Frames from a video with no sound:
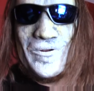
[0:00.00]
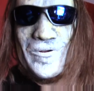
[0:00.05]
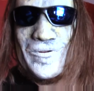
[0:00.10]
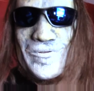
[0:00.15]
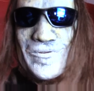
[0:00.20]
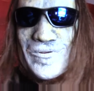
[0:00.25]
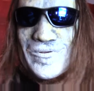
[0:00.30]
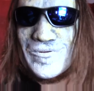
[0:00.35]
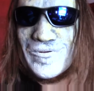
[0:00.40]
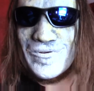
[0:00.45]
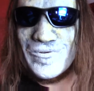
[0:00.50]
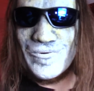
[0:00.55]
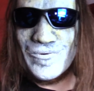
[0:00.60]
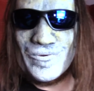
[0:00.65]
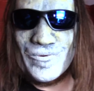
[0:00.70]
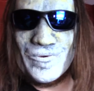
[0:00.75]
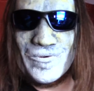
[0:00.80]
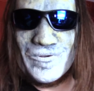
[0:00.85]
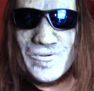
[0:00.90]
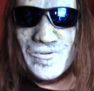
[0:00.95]
I thought that
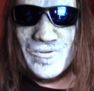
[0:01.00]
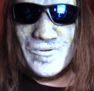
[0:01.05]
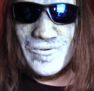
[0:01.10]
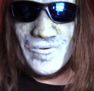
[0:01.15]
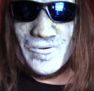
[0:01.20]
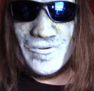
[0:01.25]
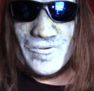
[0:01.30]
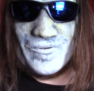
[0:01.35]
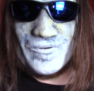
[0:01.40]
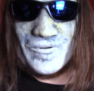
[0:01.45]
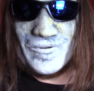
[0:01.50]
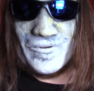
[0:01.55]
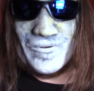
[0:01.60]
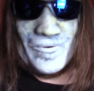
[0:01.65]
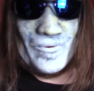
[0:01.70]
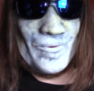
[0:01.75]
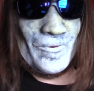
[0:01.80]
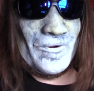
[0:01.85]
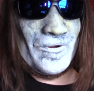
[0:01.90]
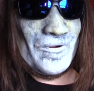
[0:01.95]
was really interesting
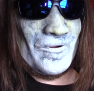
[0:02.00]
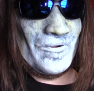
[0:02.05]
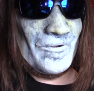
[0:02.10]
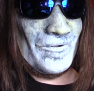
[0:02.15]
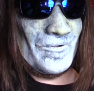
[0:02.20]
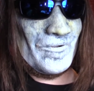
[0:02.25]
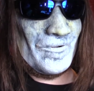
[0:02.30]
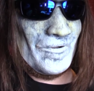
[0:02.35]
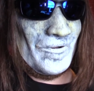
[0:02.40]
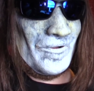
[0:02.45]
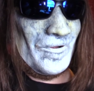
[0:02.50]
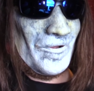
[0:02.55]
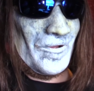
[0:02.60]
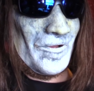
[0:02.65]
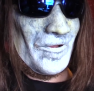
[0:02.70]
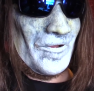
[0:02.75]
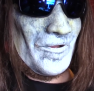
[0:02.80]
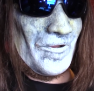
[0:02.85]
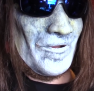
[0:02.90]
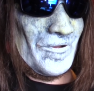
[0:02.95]
as well.
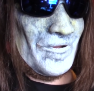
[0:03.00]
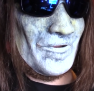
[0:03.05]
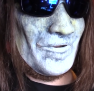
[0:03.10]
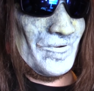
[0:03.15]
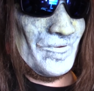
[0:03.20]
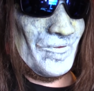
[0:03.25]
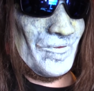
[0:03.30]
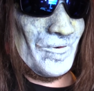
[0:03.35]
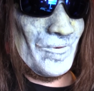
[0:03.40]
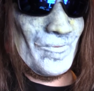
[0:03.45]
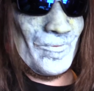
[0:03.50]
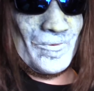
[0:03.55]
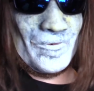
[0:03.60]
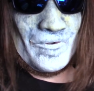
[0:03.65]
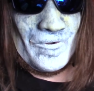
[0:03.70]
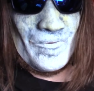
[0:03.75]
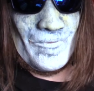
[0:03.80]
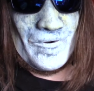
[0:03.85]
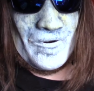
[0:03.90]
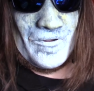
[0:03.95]
And for
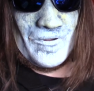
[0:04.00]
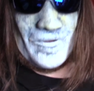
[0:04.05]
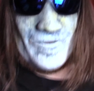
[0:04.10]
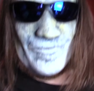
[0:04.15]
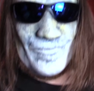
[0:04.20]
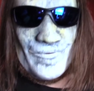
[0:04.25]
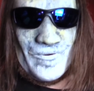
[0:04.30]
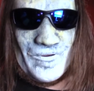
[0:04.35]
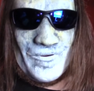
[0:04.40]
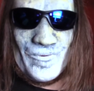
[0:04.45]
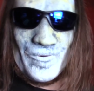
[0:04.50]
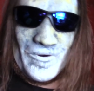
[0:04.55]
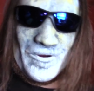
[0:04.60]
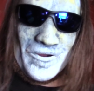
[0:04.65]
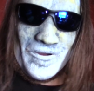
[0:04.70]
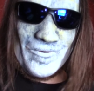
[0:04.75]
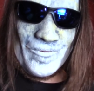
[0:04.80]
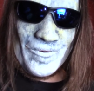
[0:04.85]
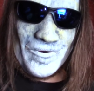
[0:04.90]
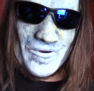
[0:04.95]
somebody like me, where
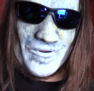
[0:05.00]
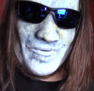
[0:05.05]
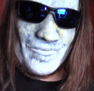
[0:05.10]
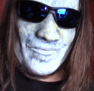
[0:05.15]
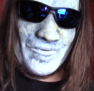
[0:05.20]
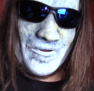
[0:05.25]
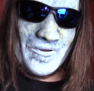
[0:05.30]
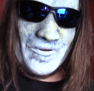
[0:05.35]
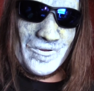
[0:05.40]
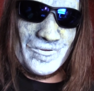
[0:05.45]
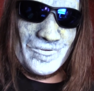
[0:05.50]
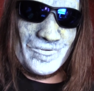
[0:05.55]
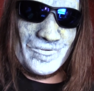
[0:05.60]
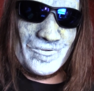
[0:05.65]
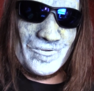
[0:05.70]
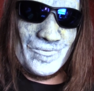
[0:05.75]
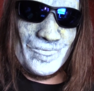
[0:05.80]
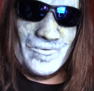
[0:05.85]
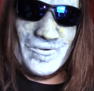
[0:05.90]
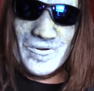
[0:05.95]
I wear a
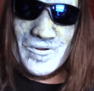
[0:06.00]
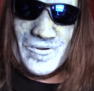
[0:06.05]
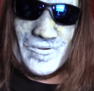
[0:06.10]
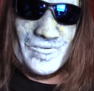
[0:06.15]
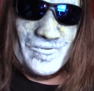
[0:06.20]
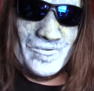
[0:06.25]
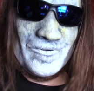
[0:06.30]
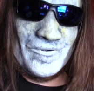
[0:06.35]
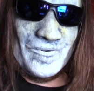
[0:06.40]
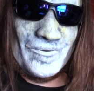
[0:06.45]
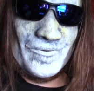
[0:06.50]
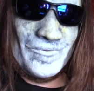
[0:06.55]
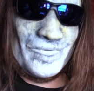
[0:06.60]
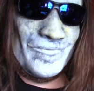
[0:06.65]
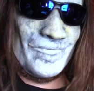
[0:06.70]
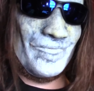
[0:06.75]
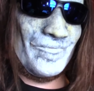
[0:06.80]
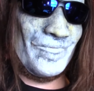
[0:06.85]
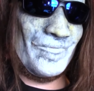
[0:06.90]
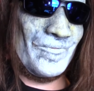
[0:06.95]
mask, but I don't
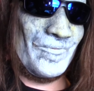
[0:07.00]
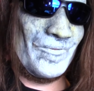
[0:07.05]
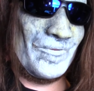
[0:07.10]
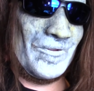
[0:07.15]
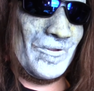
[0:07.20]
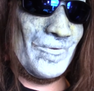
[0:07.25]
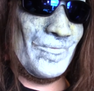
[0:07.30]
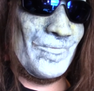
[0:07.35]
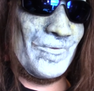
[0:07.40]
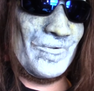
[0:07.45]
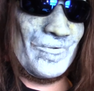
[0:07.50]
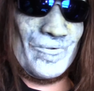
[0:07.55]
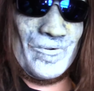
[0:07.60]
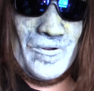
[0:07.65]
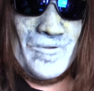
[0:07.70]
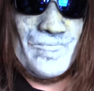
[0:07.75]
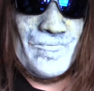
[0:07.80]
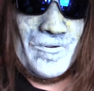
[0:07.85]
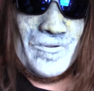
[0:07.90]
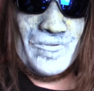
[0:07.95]

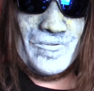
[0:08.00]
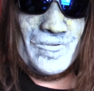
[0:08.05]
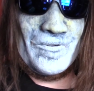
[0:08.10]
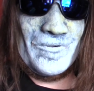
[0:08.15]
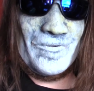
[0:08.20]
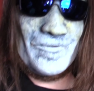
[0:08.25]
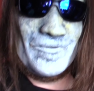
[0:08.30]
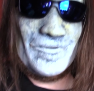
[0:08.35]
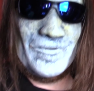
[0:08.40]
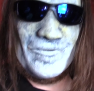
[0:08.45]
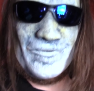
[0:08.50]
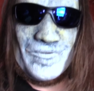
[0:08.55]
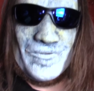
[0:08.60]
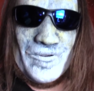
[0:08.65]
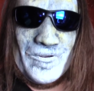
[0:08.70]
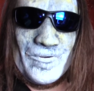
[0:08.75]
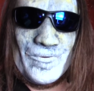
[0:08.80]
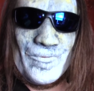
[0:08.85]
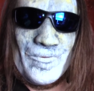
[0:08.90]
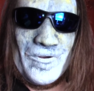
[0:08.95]
portray myself in a
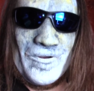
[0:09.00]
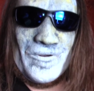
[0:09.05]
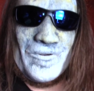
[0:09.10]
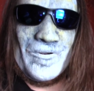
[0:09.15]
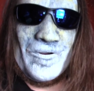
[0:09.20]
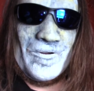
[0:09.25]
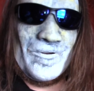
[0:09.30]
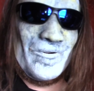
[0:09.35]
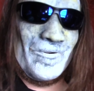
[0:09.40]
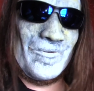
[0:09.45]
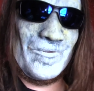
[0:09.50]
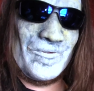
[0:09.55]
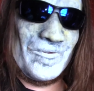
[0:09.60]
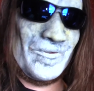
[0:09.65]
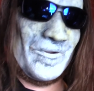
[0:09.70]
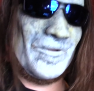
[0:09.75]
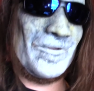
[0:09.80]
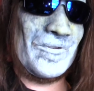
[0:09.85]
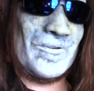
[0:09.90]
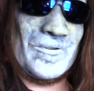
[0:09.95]
fake manner. I don't
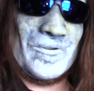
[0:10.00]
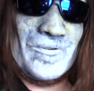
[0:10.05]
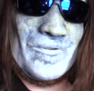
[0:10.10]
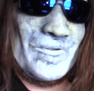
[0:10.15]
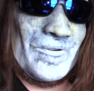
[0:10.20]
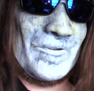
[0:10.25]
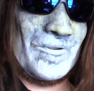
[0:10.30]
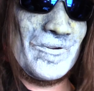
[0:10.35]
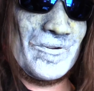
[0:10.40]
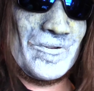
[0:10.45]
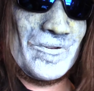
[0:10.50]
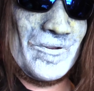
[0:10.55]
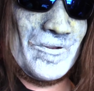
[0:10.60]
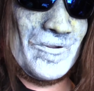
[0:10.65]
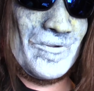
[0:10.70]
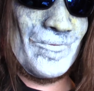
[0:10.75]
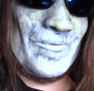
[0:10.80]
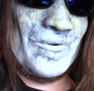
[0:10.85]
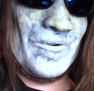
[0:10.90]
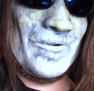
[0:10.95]
fake anything on
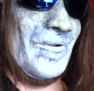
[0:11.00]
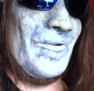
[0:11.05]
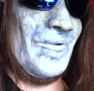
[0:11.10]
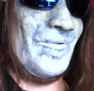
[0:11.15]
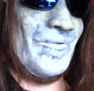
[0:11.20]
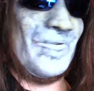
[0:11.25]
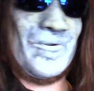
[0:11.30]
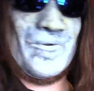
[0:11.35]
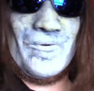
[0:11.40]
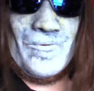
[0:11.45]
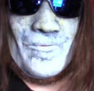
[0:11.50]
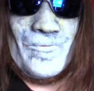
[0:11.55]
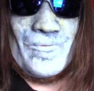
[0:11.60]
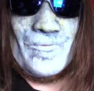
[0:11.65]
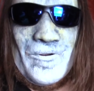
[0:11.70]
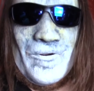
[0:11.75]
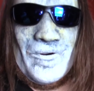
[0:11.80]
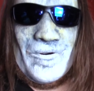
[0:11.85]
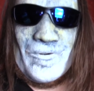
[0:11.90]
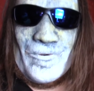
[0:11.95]
camera. If
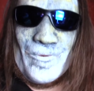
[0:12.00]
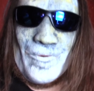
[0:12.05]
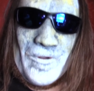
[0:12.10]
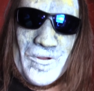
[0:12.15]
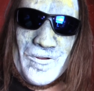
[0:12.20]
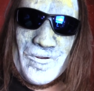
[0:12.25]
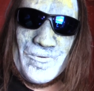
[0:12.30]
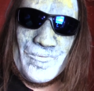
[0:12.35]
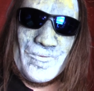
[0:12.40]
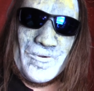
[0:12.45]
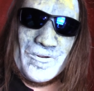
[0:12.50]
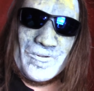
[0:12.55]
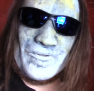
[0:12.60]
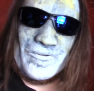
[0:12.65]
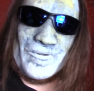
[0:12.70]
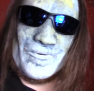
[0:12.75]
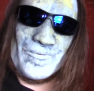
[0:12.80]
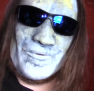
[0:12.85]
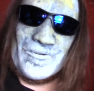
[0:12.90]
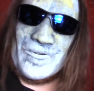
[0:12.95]
I'm on a rant about
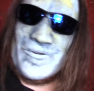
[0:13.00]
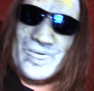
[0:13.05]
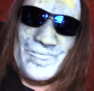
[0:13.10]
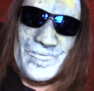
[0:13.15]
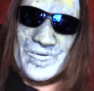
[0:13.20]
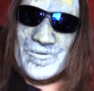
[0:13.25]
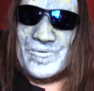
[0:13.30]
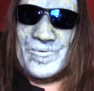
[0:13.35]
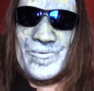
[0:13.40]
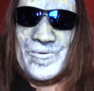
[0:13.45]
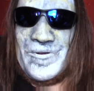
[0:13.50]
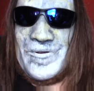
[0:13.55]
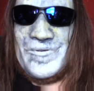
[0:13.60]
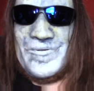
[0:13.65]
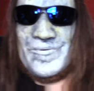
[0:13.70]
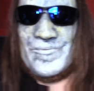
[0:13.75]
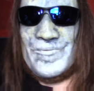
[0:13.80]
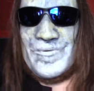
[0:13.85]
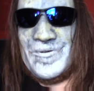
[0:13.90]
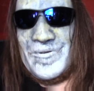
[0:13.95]
something, I'm on a rant
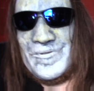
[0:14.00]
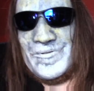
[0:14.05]
about